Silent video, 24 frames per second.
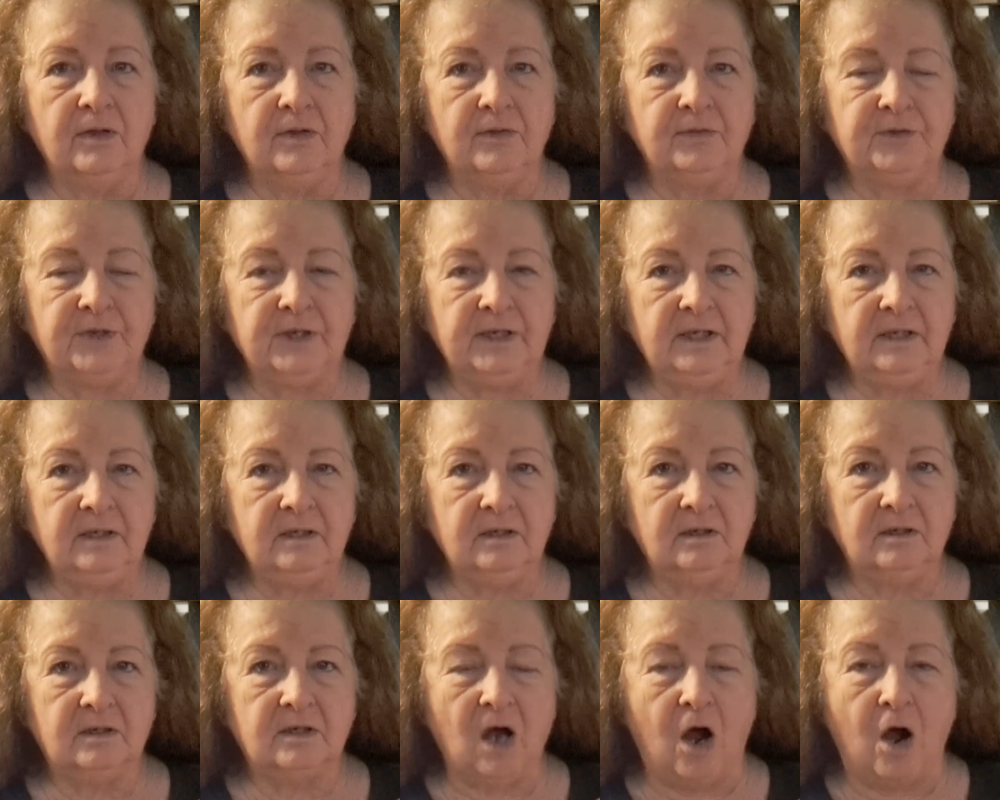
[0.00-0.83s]
the
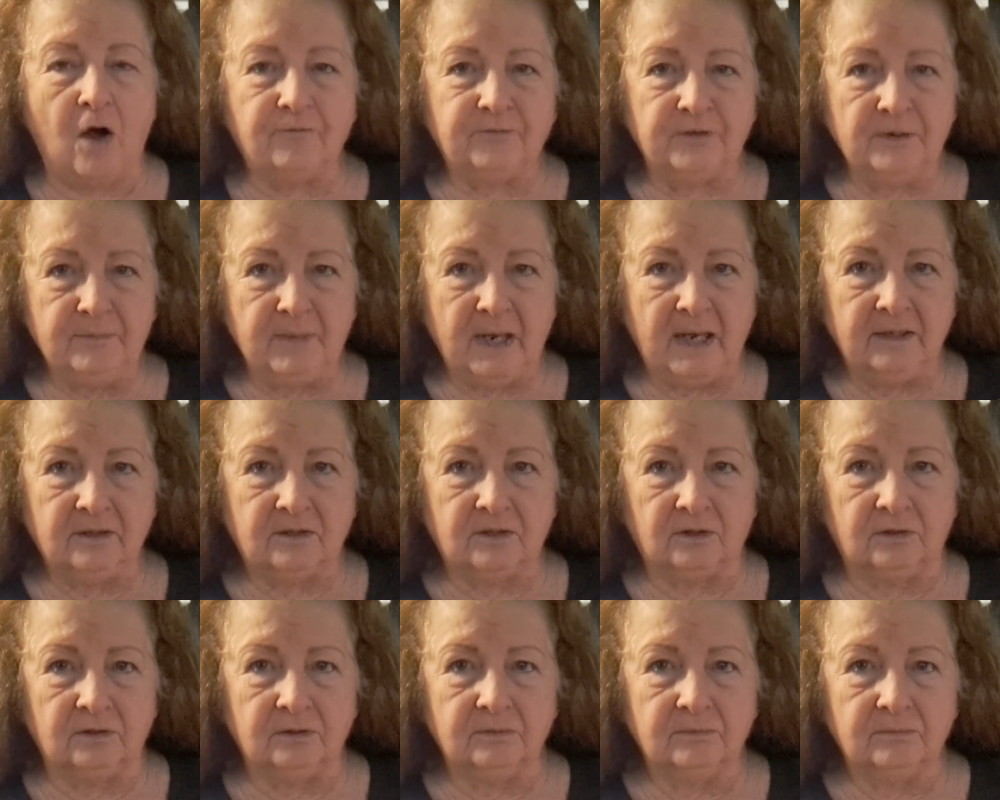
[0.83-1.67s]
coffee
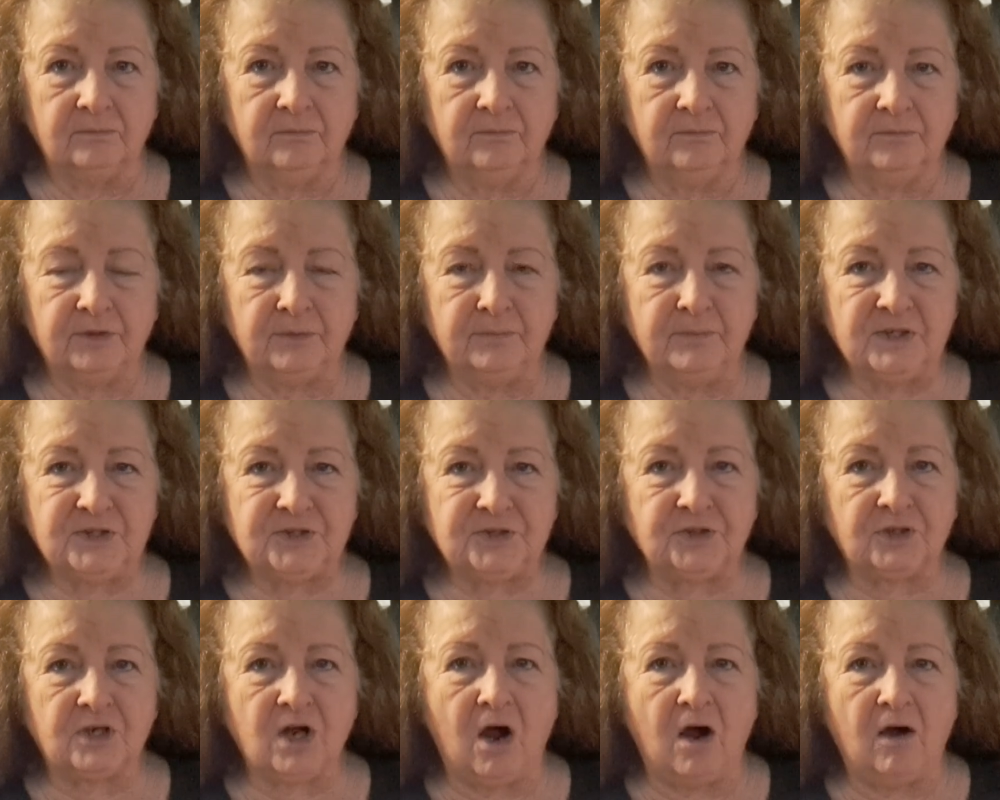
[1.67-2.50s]
maker, the
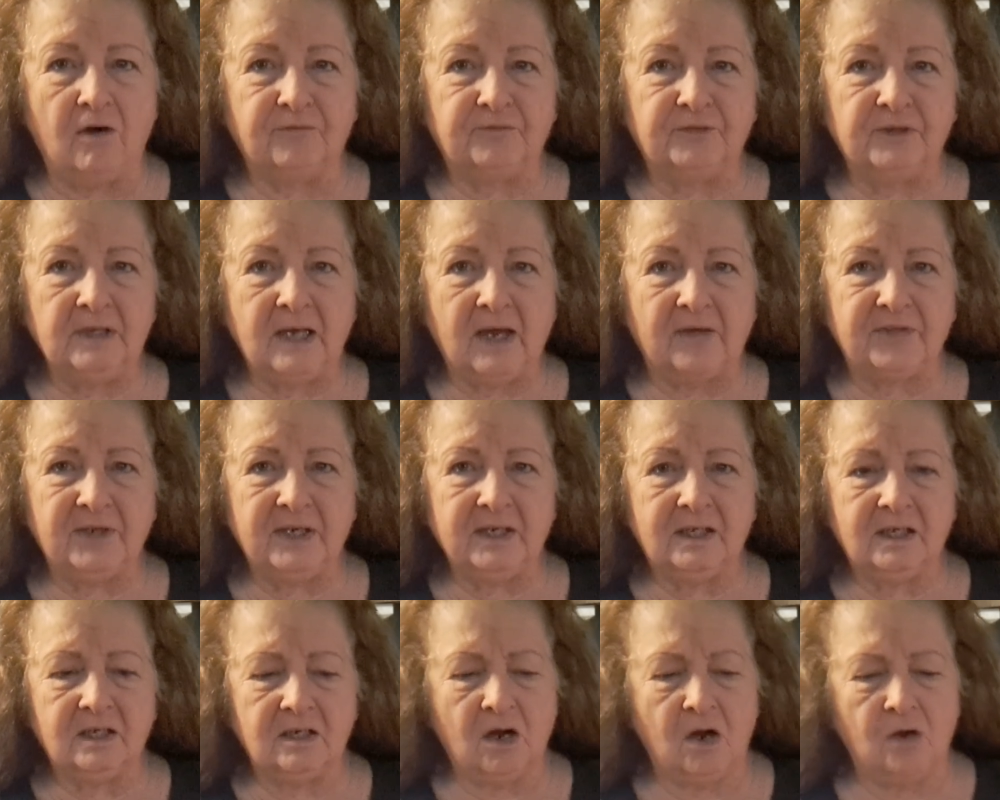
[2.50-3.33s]
Mr. Coffee. I
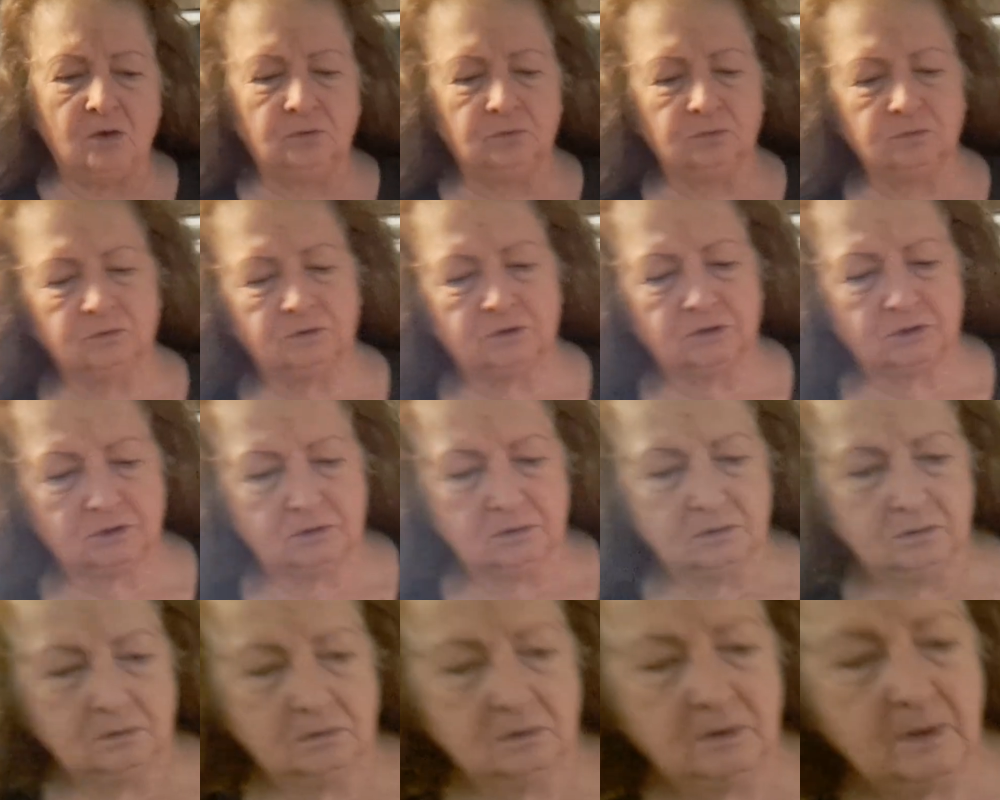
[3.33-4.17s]
think it holds,